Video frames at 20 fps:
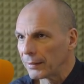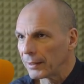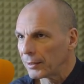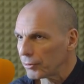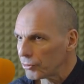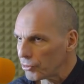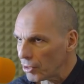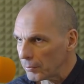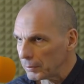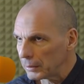They're
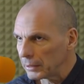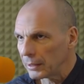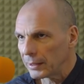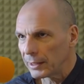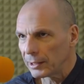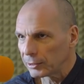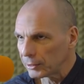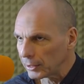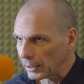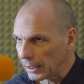not German,
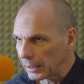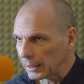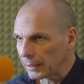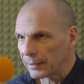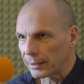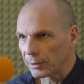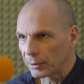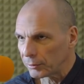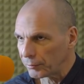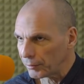they're not Greek,
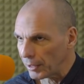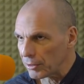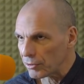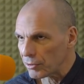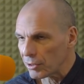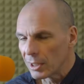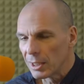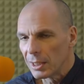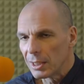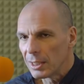they're not
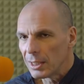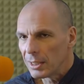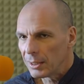French.